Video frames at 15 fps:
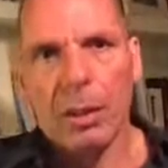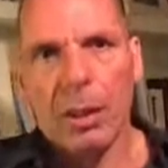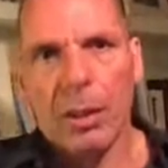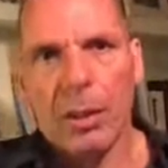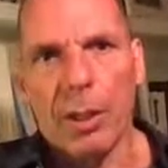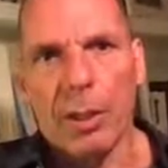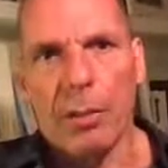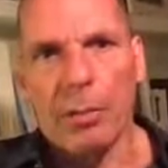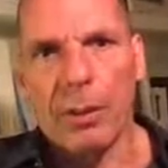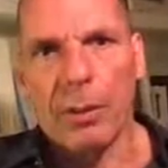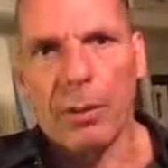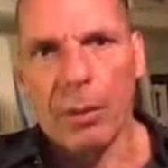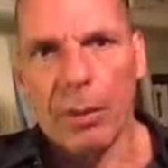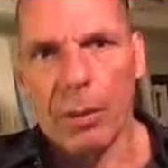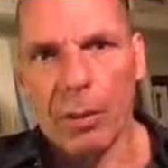The European
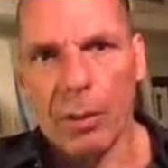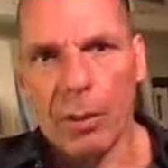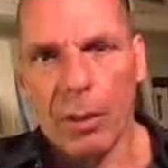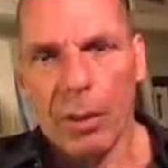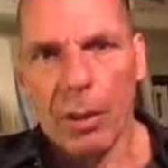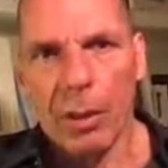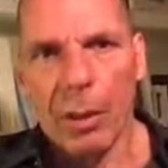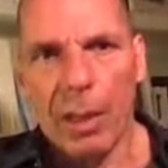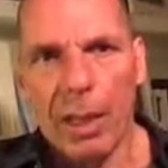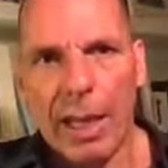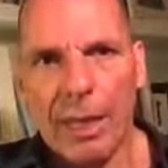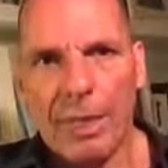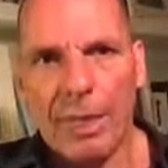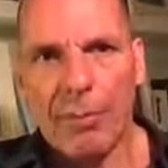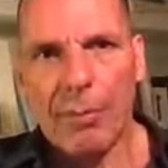Union
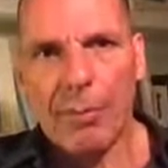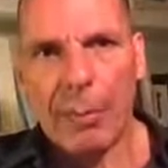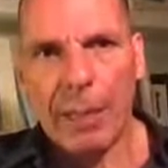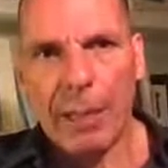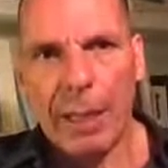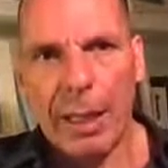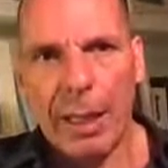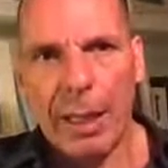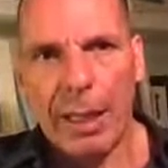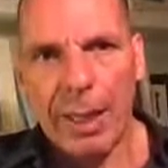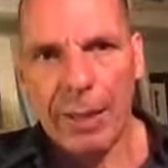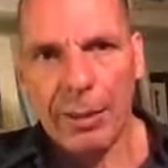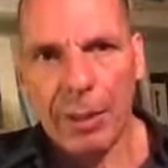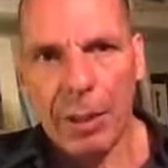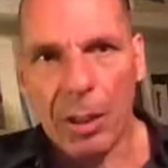has never been
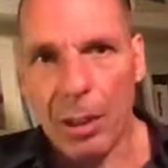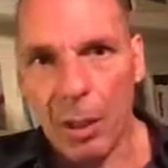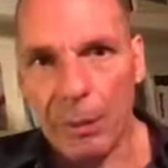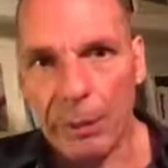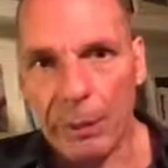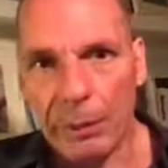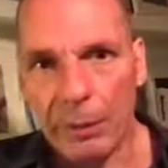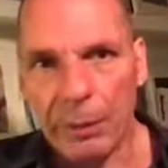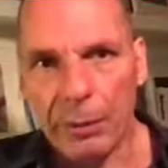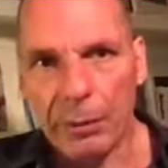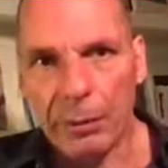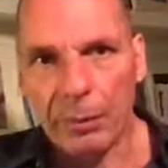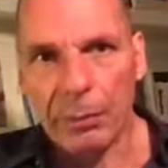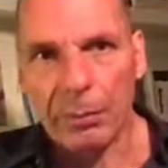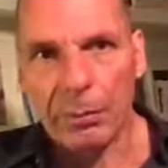less competent
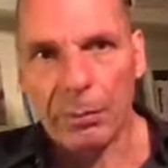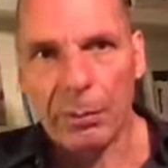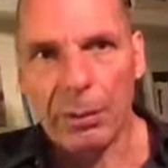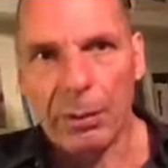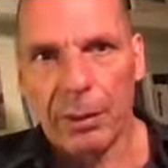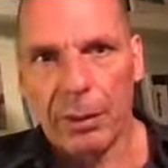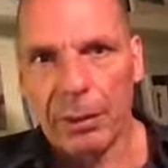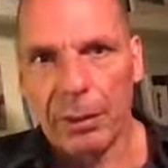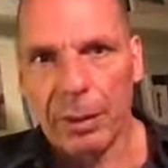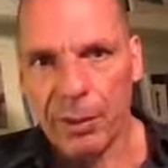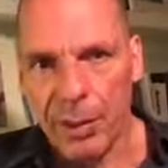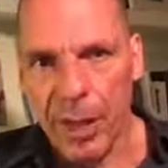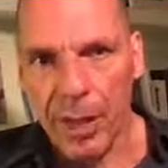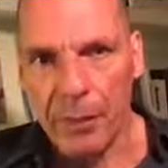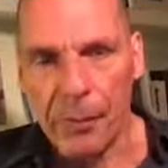than it is
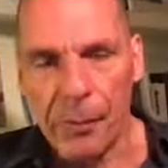now.